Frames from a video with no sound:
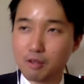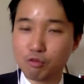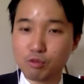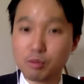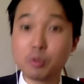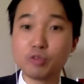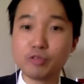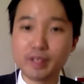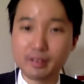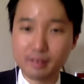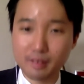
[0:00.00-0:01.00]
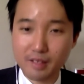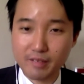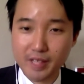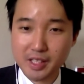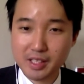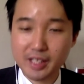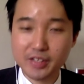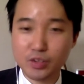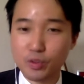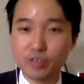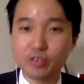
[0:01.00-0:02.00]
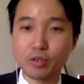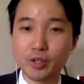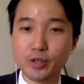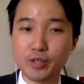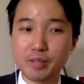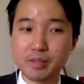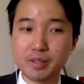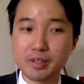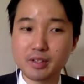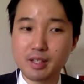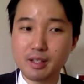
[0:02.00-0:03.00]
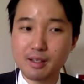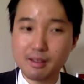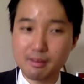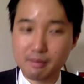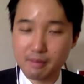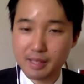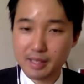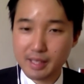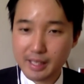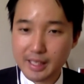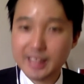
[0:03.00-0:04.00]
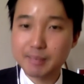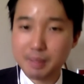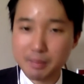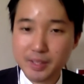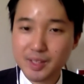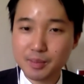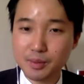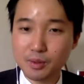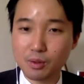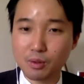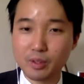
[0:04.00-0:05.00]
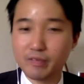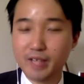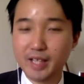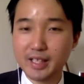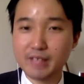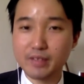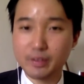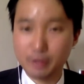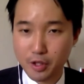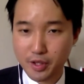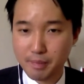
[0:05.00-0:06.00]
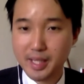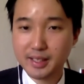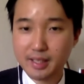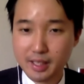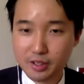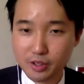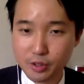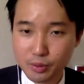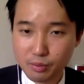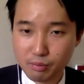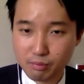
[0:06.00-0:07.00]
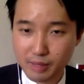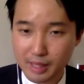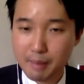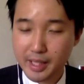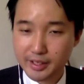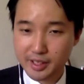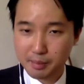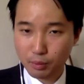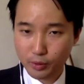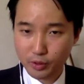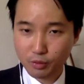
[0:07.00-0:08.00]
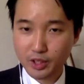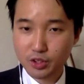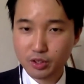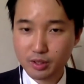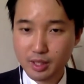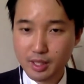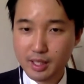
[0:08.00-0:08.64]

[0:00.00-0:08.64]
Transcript: removing a ventilator, withdrawing treatment is permissible, or in fact even the best thing to do. That's an important question.